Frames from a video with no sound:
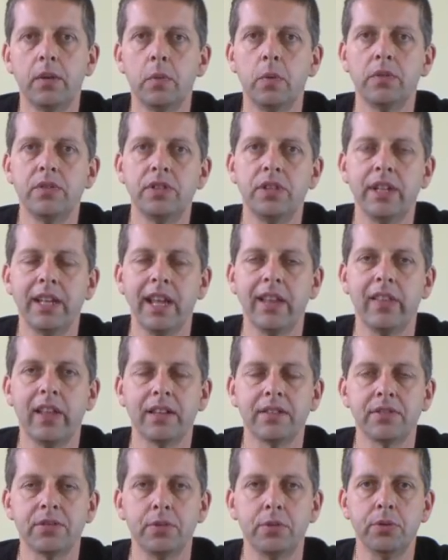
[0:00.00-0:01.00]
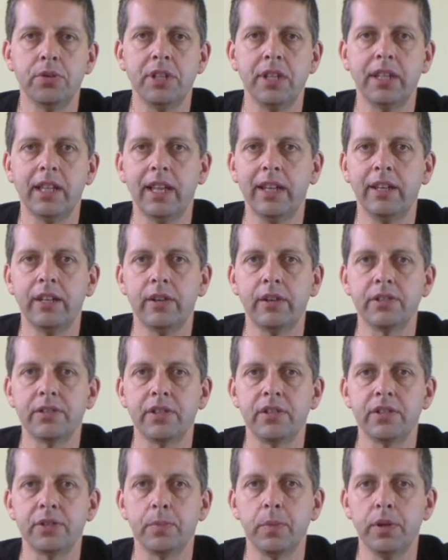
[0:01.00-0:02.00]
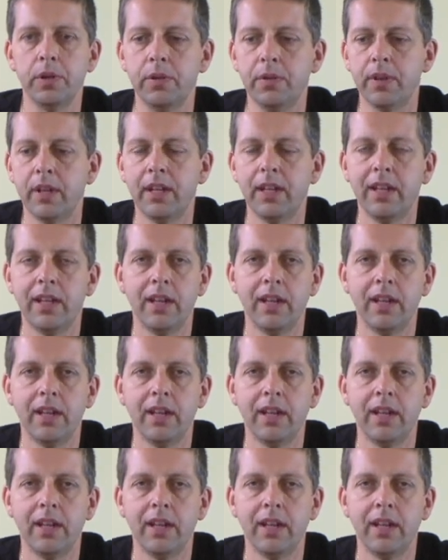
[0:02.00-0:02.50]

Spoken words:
Once you get that sorted, get it nice and smooth,